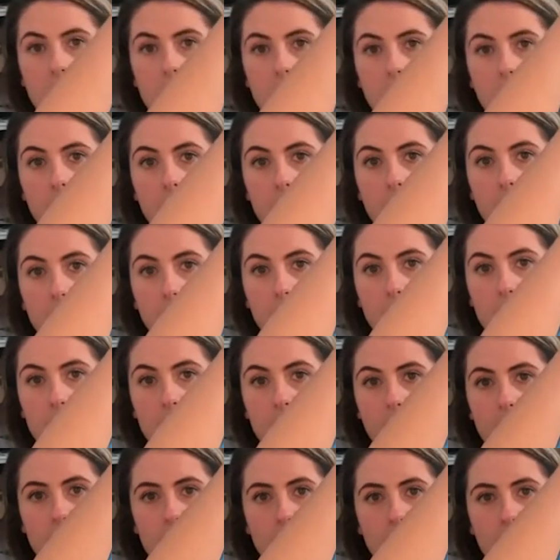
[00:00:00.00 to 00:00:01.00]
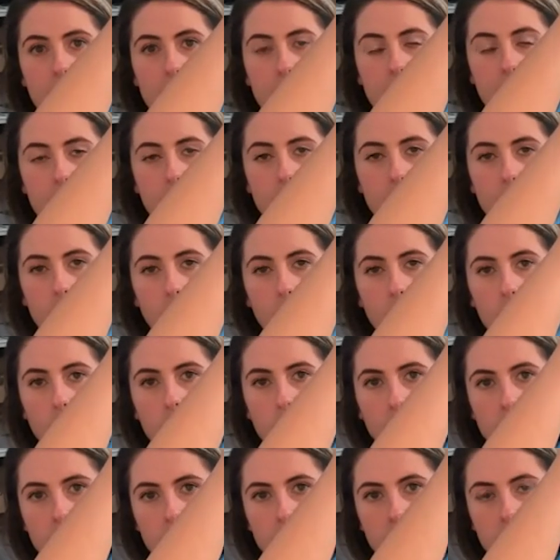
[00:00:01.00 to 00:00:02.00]
And then we can go down, it'll go
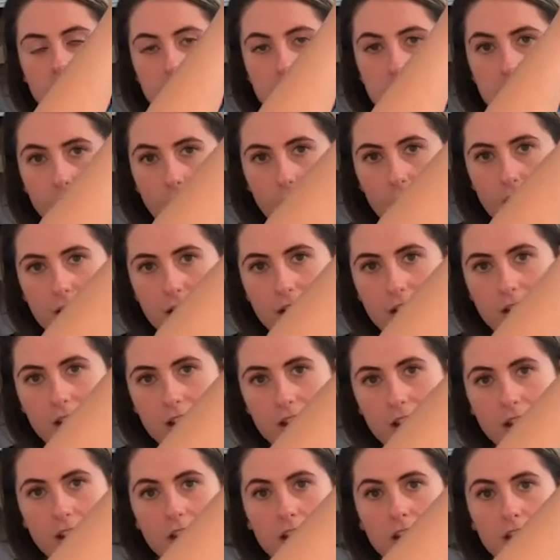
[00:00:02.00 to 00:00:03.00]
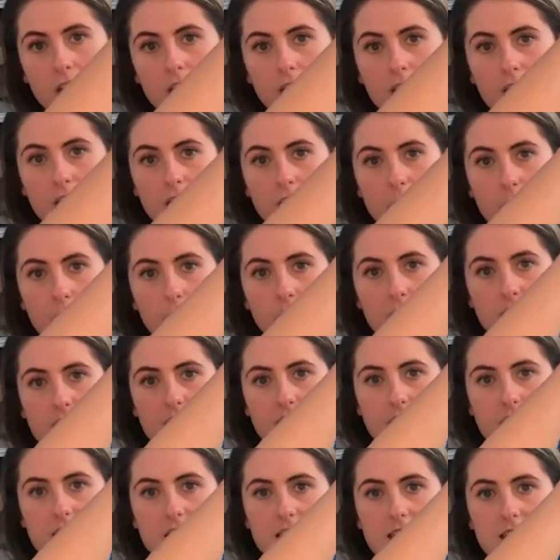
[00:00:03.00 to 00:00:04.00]
down
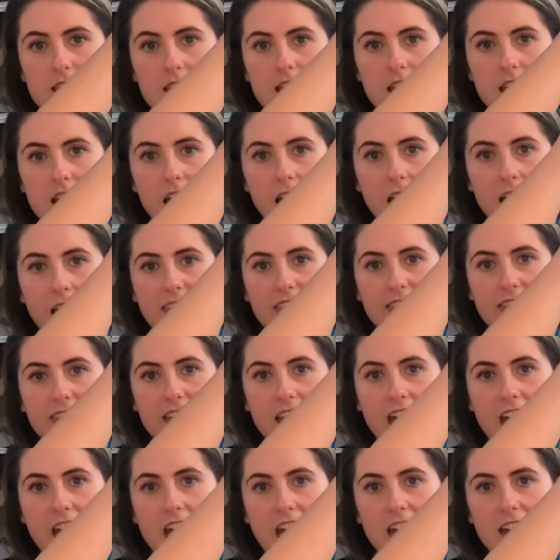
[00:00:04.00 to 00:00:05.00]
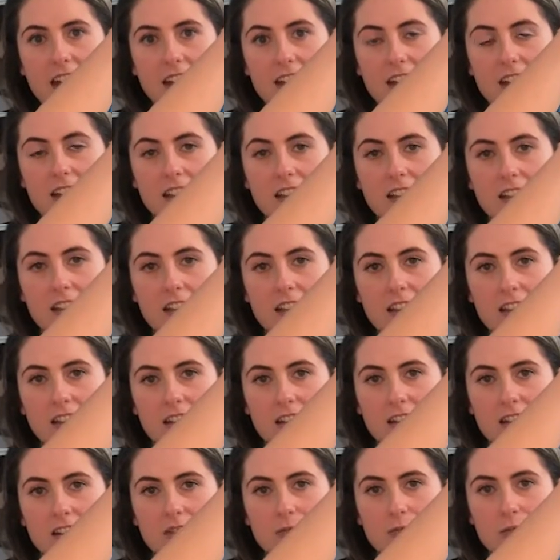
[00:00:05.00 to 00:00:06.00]
brightness, and then
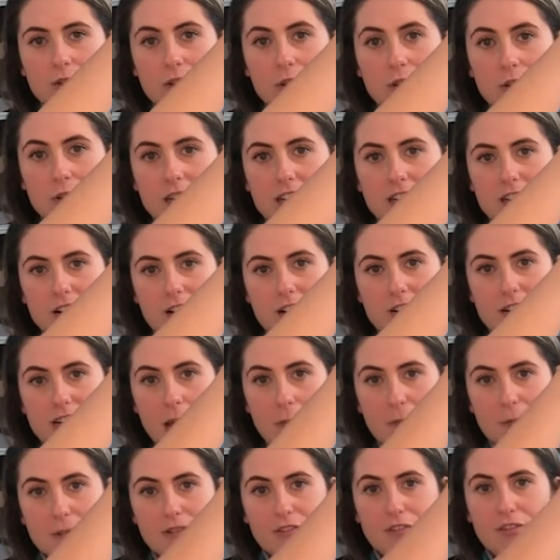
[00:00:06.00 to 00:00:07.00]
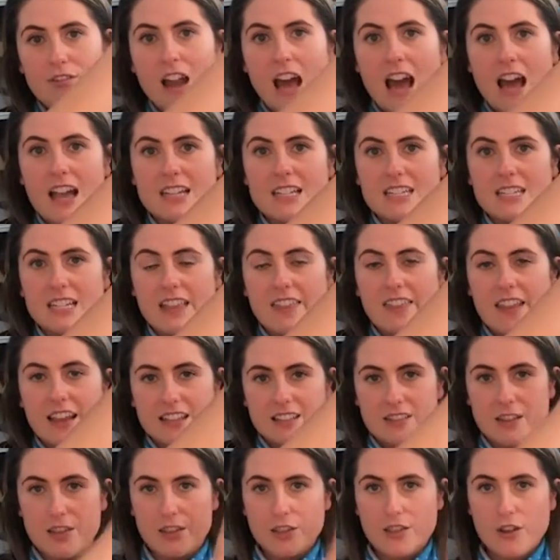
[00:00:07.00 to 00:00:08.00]
we'll go into our adaptive flash, and that's
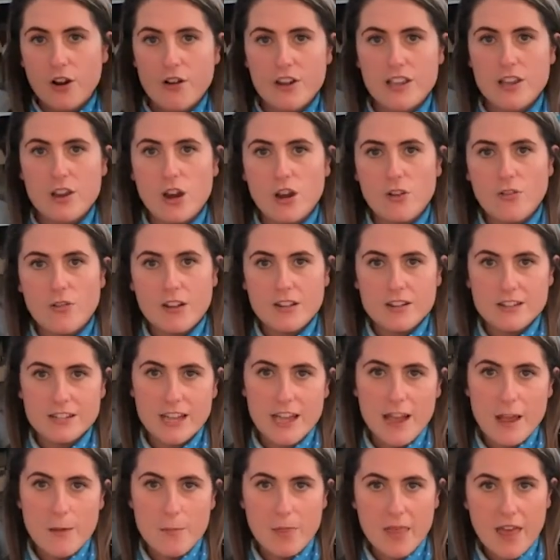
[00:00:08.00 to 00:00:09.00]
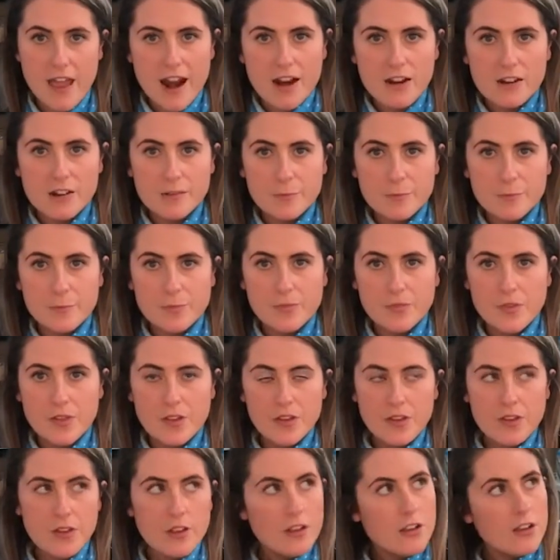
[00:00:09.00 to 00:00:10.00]
a 30-hour run time there.
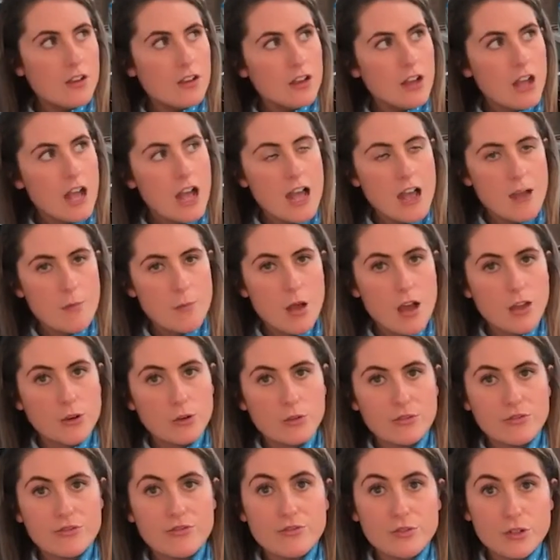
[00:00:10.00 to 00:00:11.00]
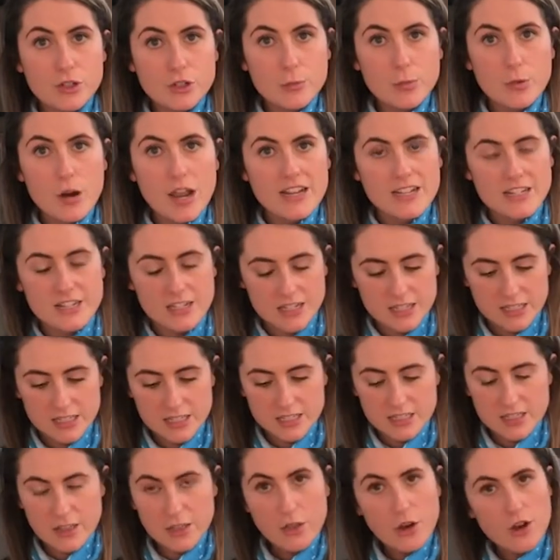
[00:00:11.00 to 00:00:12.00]
And on full brightness,
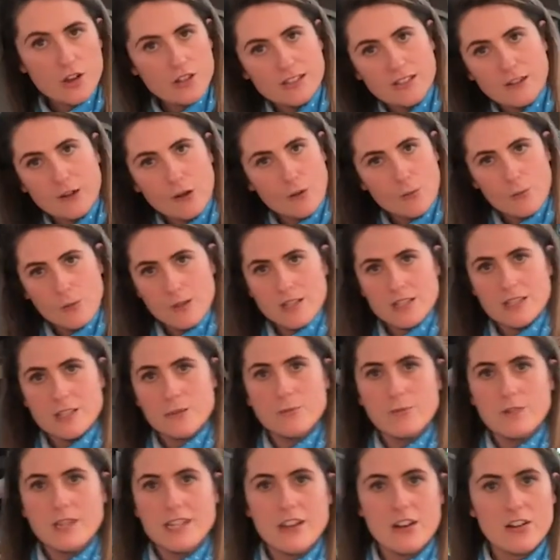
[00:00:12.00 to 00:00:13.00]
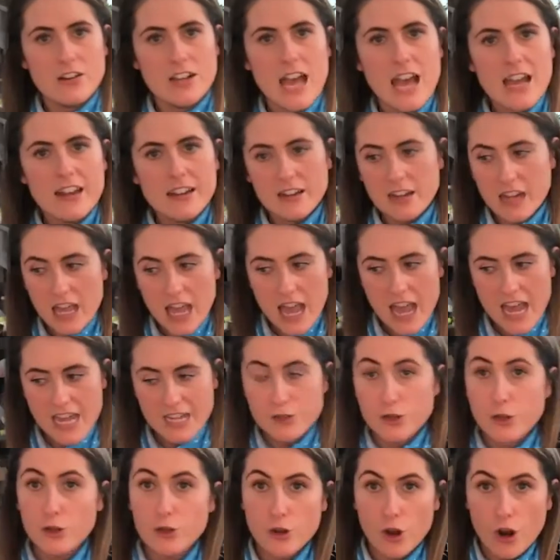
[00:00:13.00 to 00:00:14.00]
1000 lumens, we are getting a
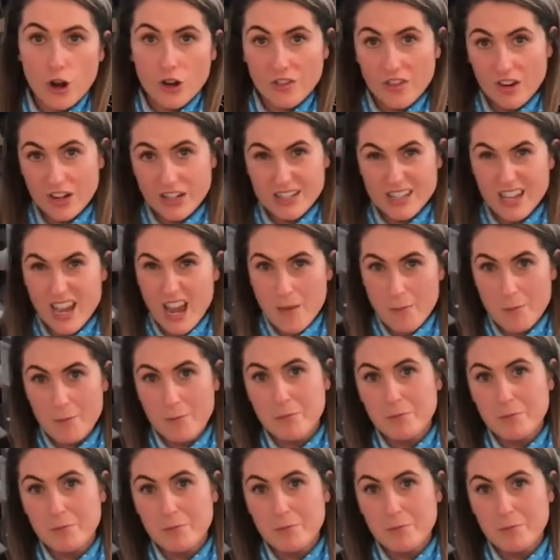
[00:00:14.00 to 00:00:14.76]
2-hour run time.